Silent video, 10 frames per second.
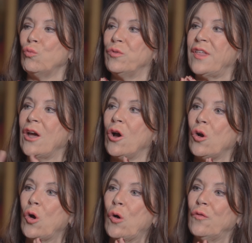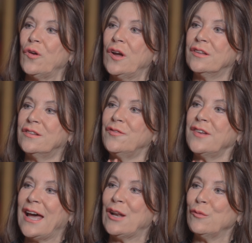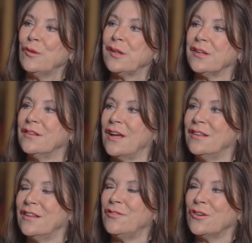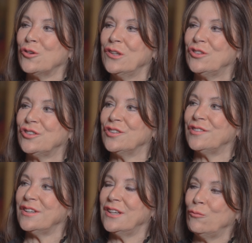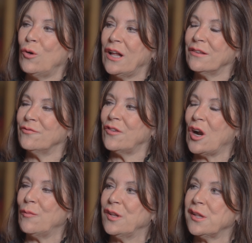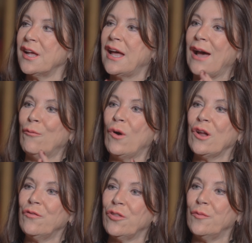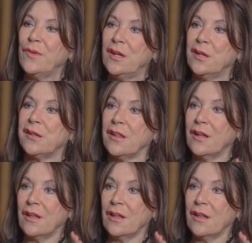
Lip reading: they are of different animals and different creatures in wild environments, and one of them is